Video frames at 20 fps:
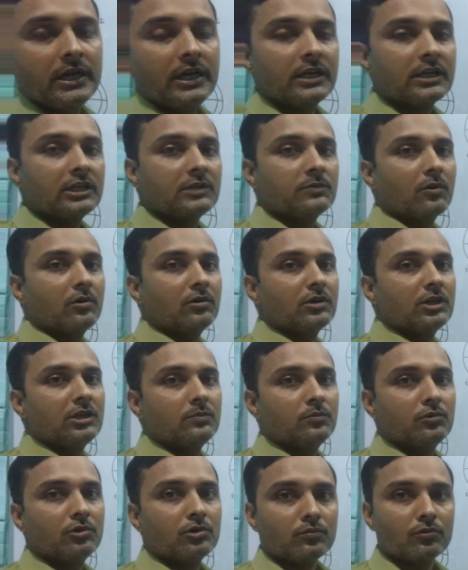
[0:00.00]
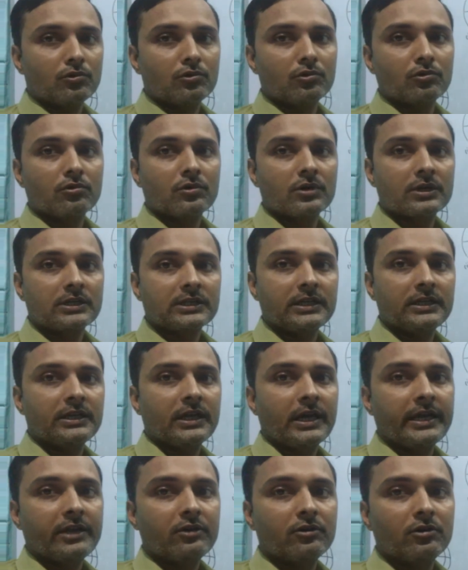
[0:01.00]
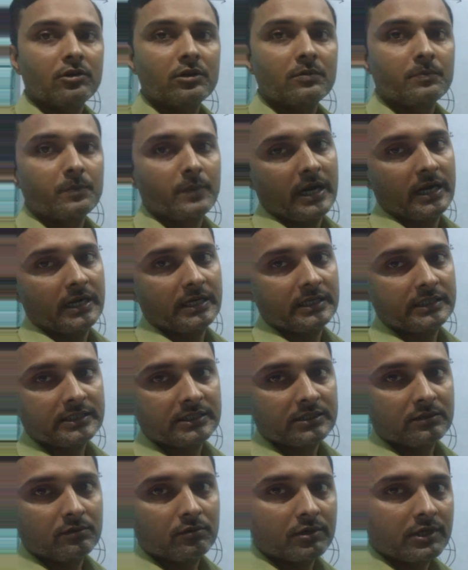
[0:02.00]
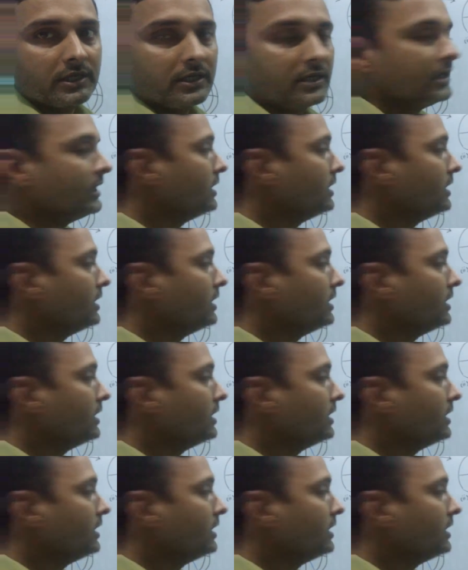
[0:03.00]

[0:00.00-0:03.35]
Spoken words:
It is found in both monocots and dicot plants. Okay,